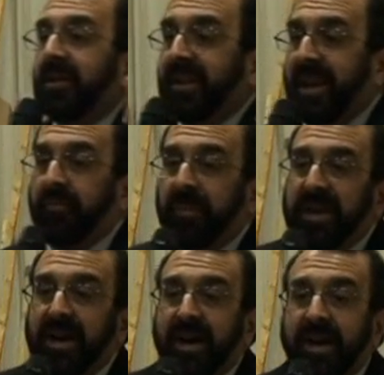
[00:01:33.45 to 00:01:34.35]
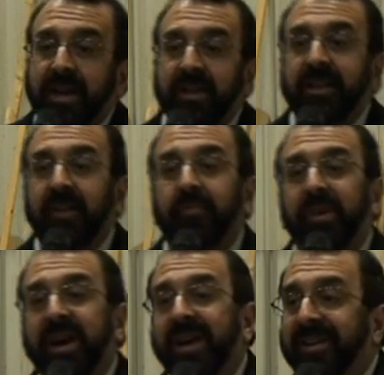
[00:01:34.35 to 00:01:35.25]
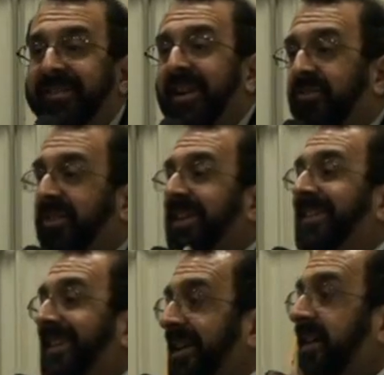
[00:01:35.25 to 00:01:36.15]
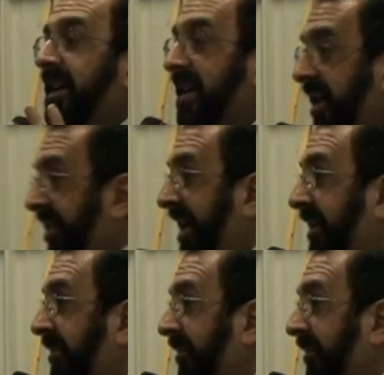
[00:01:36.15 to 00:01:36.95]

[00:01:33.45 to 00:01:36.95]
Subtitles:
the FBI essentially did nothing.